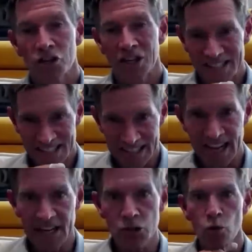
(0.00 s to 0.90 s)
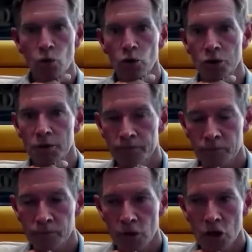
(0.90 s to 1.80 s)
in today's world
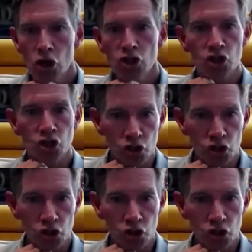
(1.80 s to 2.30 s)
to